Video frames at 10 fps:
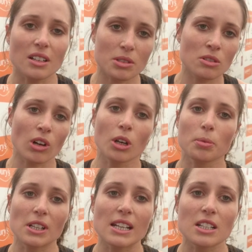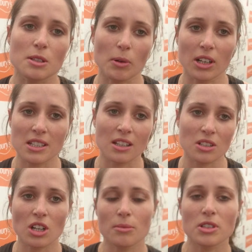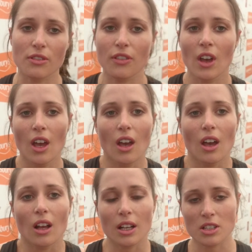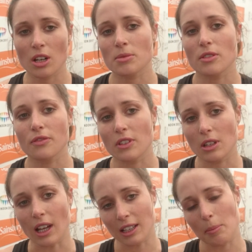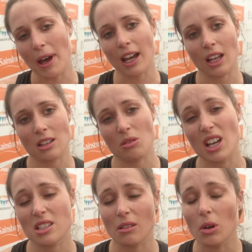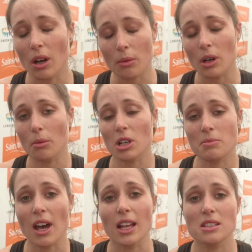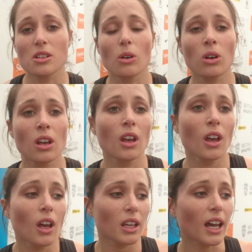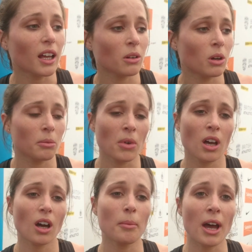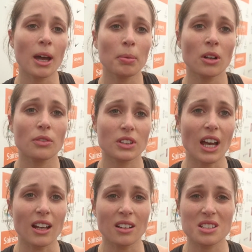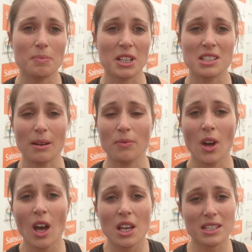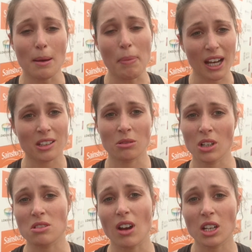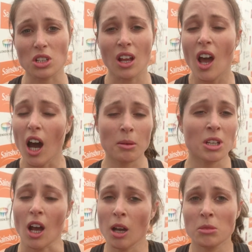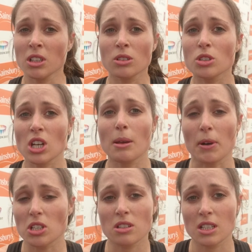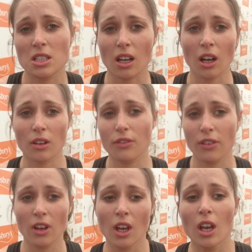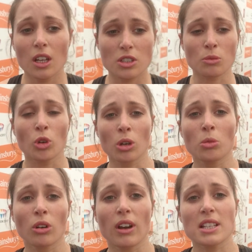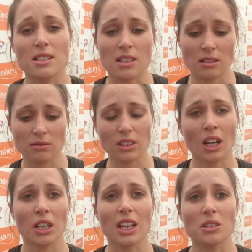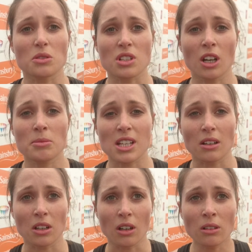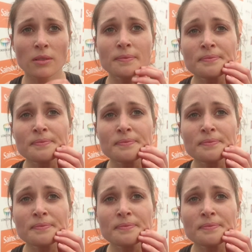wasn't right up with the leaders, but I was in terms of like the back end of the race, it wasn't bad. So yeah, no, I'm happy enough with that, and it's a big step back in the right direction. I'm in good shape. I just need to kind of do more and more races and kind of get those times down, you know.